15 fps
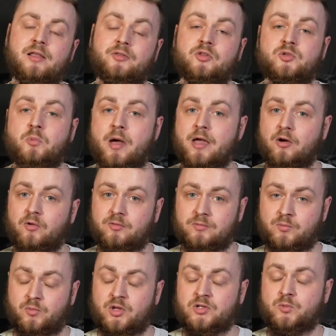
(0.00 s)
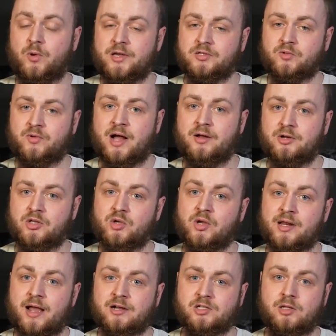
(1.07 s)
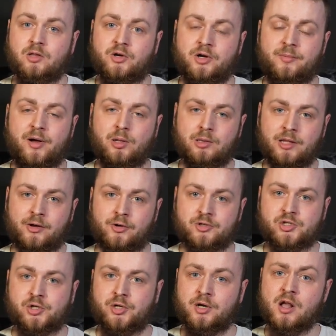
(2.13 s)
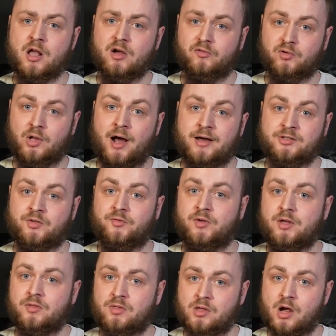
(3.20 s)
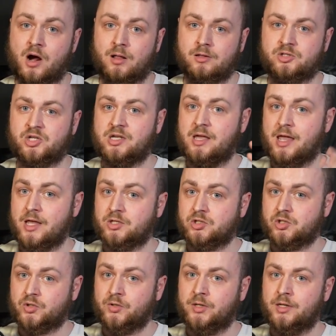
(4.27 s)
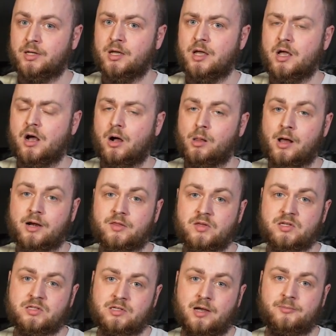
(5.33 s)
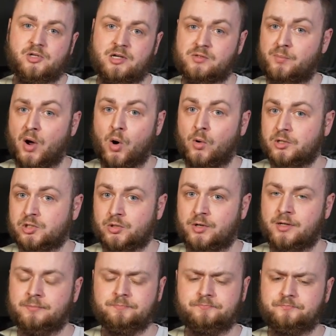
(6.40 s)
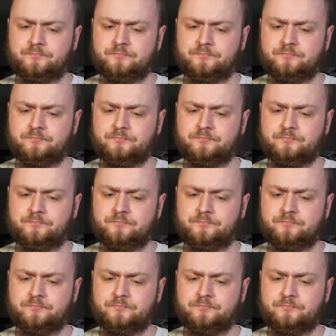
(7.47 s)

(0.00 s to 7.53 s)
Like there's ways around it. You can actually learn about literature, philosophy, theology, history, a lot of these subjects, poetry.